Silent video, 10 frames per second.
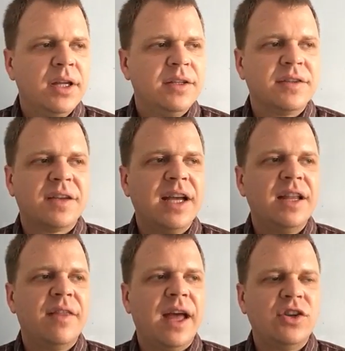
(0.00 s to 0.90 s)

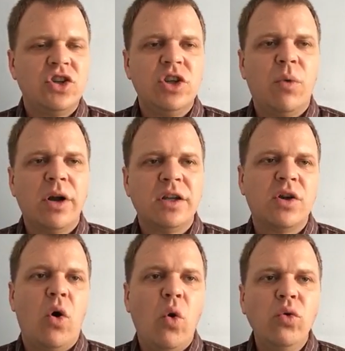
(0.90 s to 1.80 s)
decided that she wanted
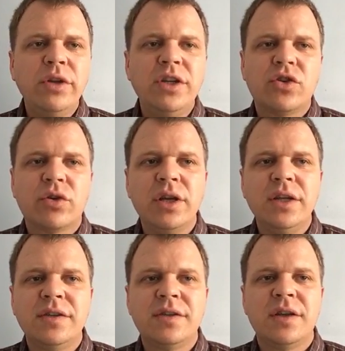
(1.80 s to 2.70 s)
to only
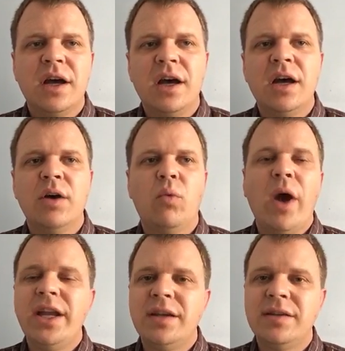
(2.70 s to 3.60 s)
treat
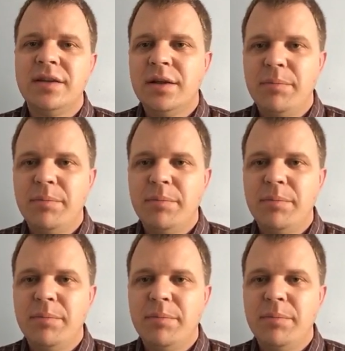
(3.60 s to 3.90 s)
white